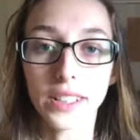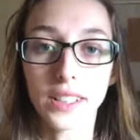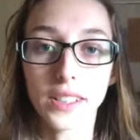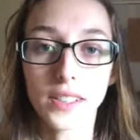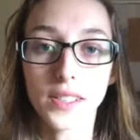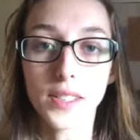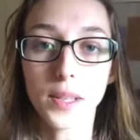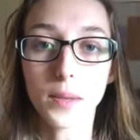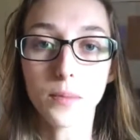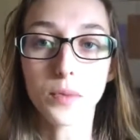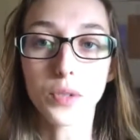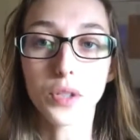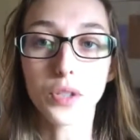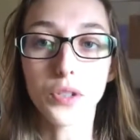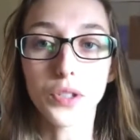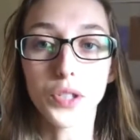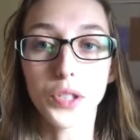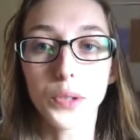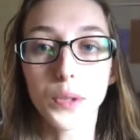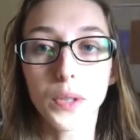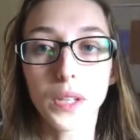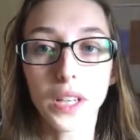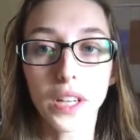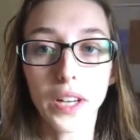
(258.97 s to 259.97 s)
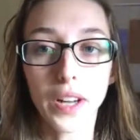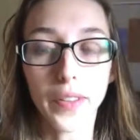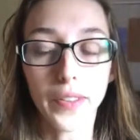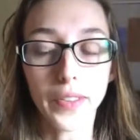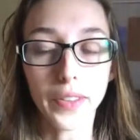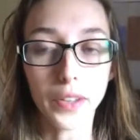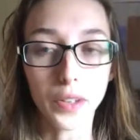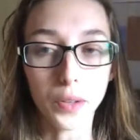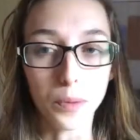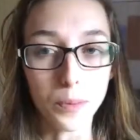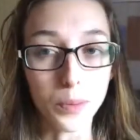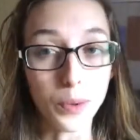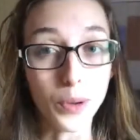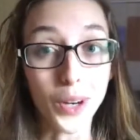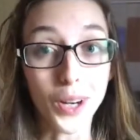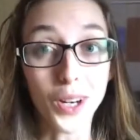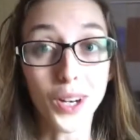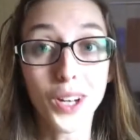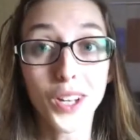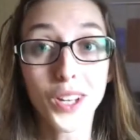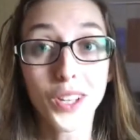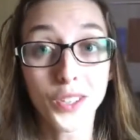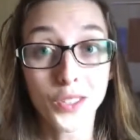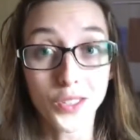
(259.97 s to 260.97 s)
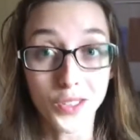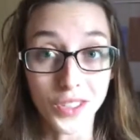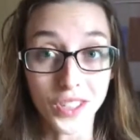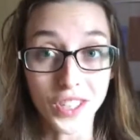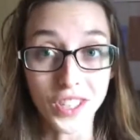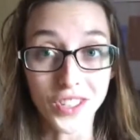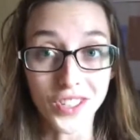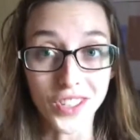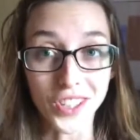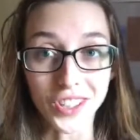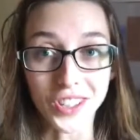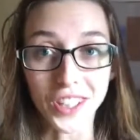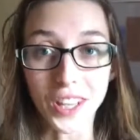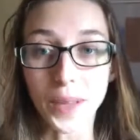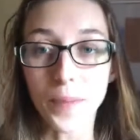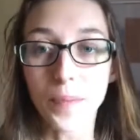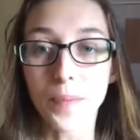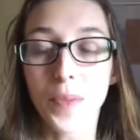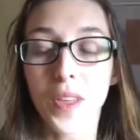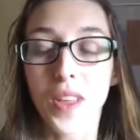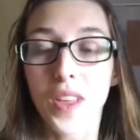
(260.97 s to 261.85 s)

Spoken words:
except you're doing it a little more strategically.